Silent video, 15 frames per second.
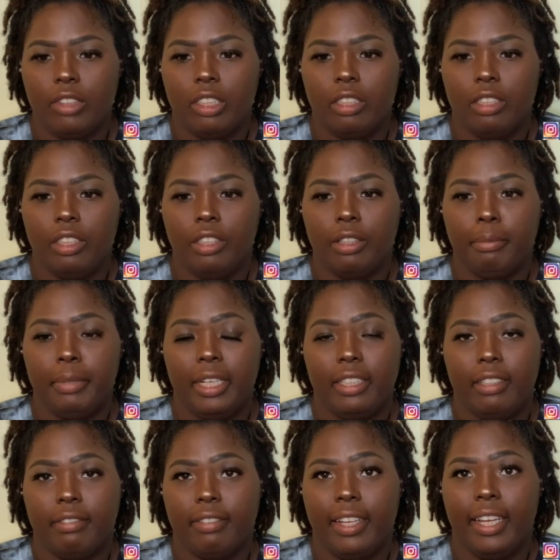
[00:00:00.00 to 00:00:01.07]
your belly
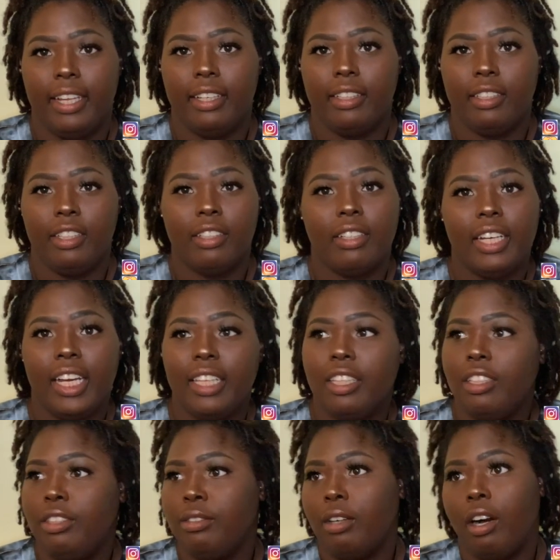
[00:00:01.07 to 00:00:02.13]
fat. You don't have to
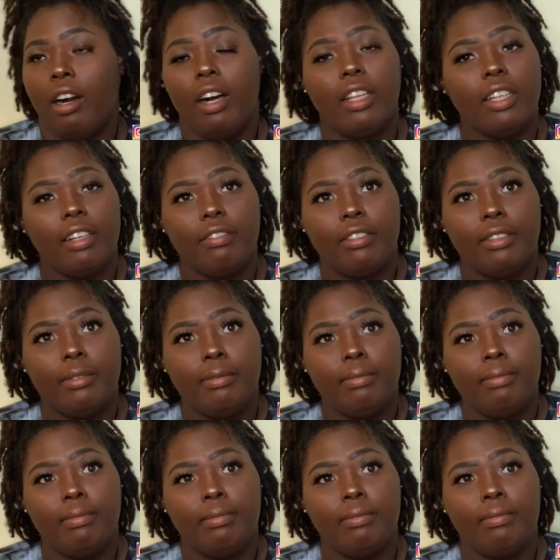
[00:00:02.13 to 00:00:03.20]
do all of them.
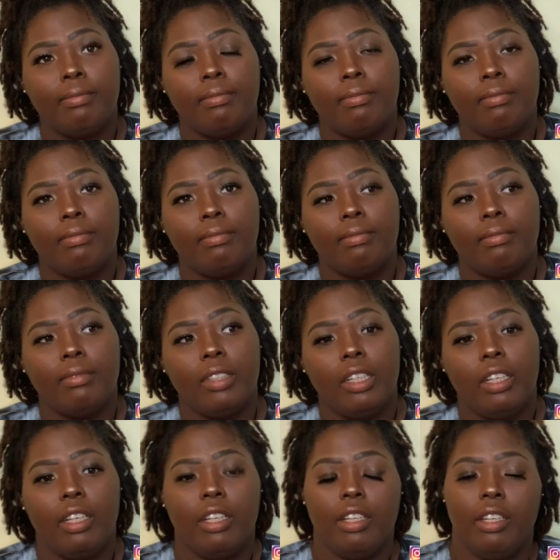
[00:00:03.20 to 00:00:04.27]

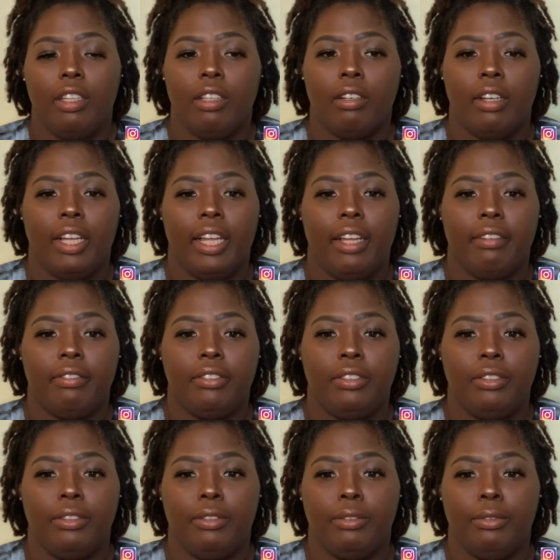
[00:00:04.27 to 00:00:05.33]
You don't have
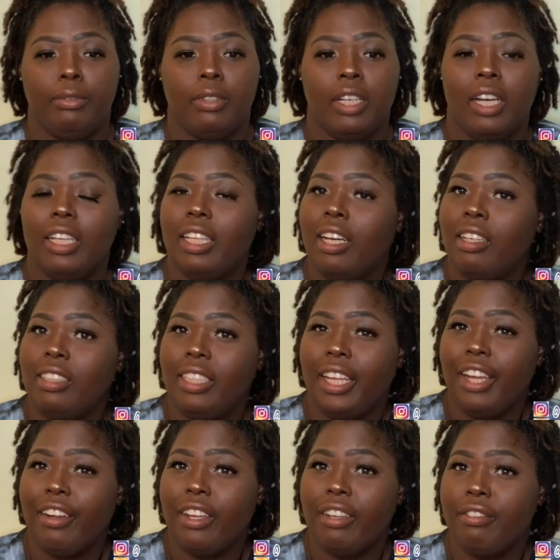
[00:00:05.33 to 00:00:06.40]
to cut out
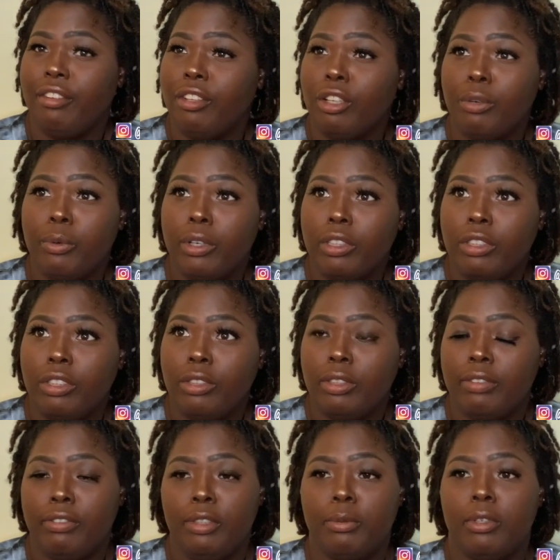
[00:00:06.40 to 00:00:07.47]
dairy if you don't want to.
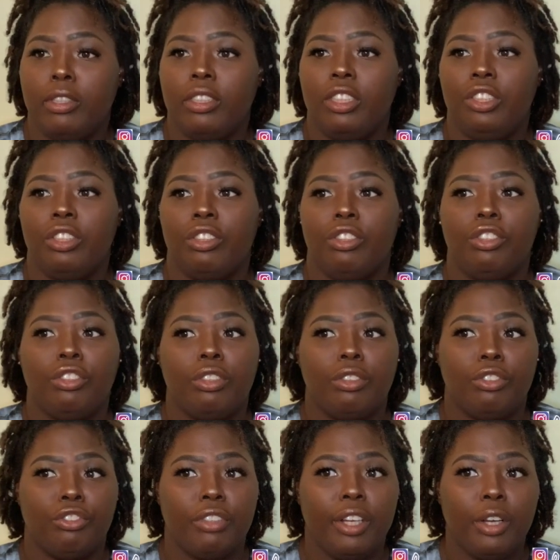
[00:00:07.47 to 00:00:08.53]
If you want to just
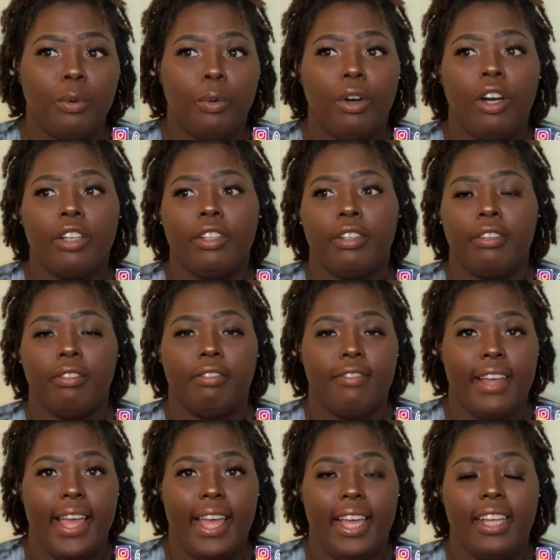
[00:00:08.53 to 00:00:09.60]
drink water,
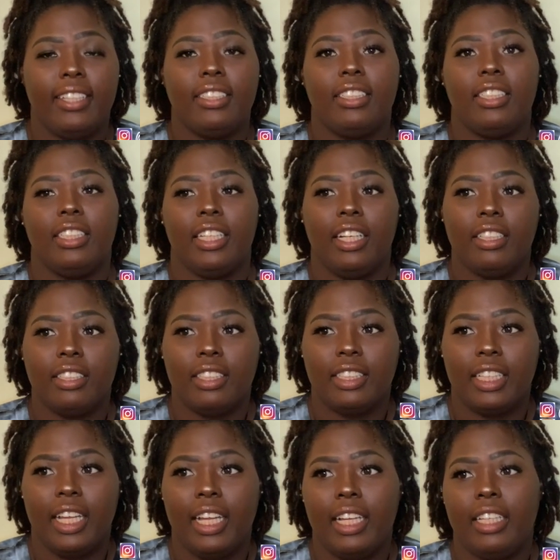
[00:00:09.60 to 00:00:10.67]
fast, and
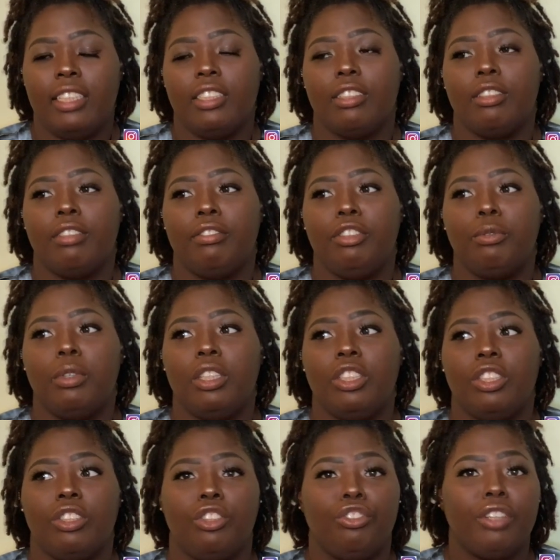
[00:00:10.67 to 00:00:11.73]
exercise, or if you want to
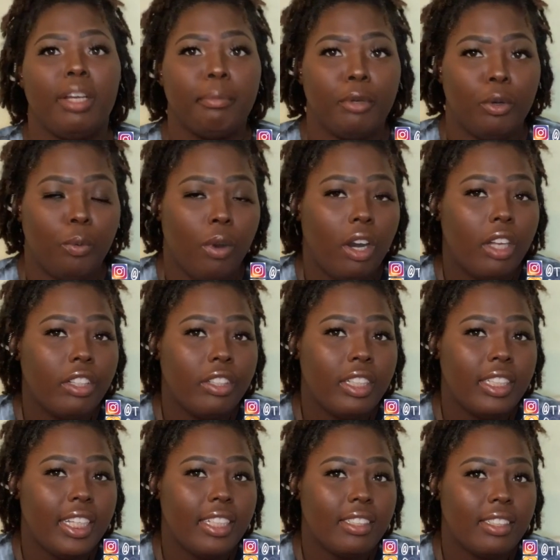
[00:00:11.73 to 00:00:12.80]
just drink more water and
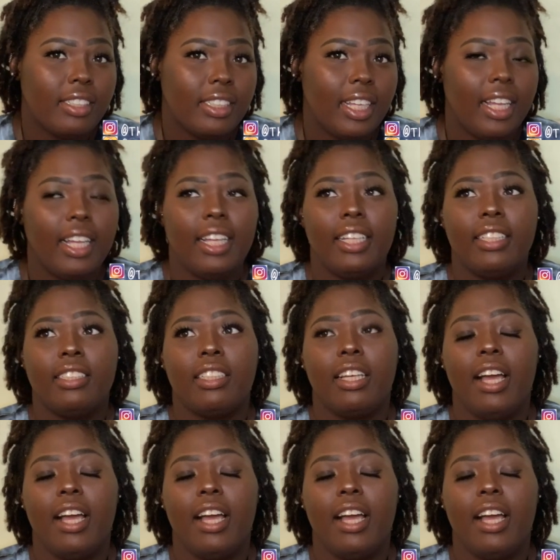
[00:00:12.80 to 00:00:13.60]
exercise,